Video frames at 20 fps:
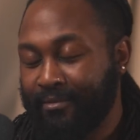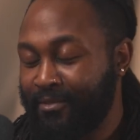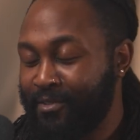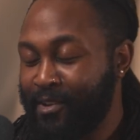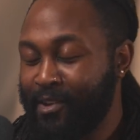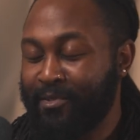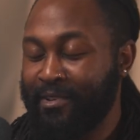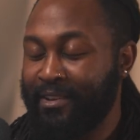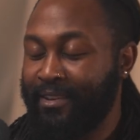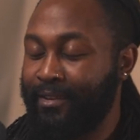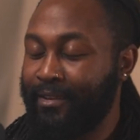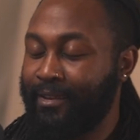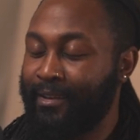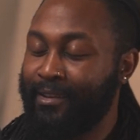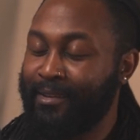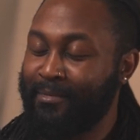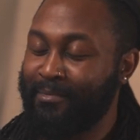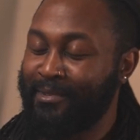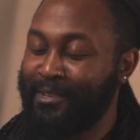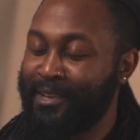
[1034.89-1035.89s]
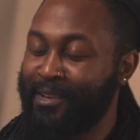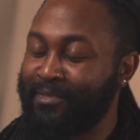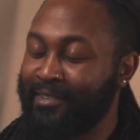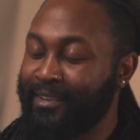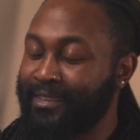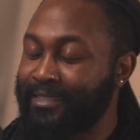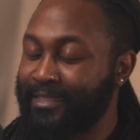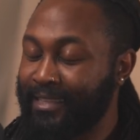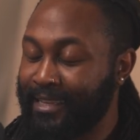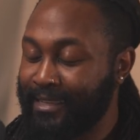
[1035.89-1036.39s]
very
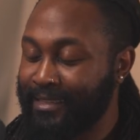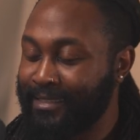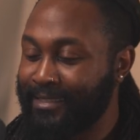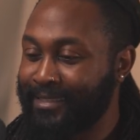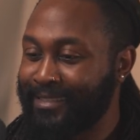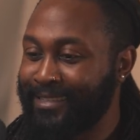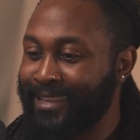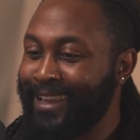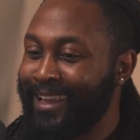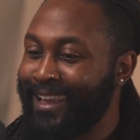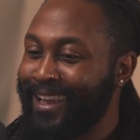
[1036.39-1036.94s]
diverse things.